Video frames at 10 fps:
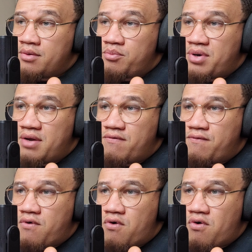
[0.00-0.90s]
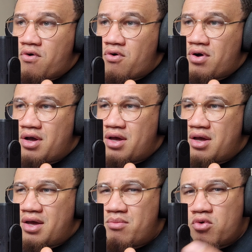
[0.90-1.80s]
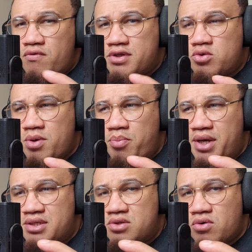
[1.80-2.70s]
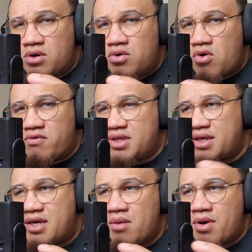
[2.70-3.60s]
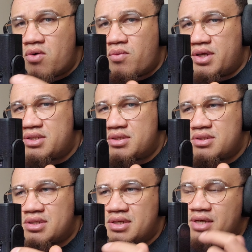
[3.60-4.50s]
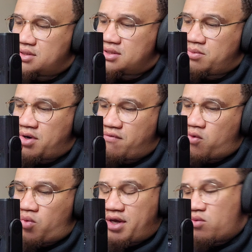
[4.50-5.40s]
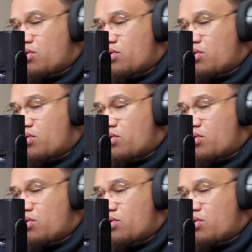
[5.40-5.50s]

But for a movie to be based on a novel that came out recently, it's a bit of a weird